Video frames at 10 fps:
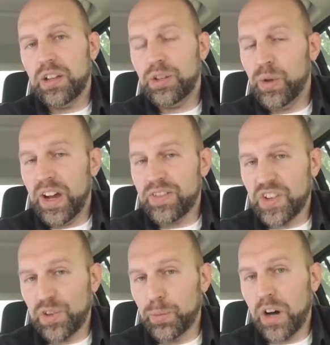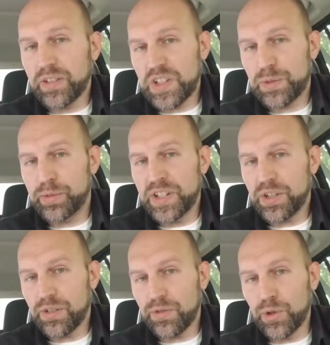you have the smaller
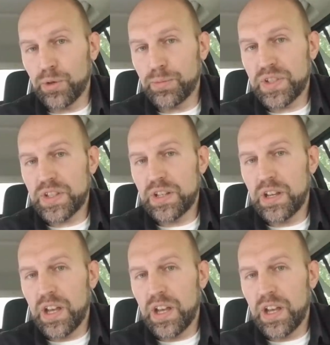splinter groups.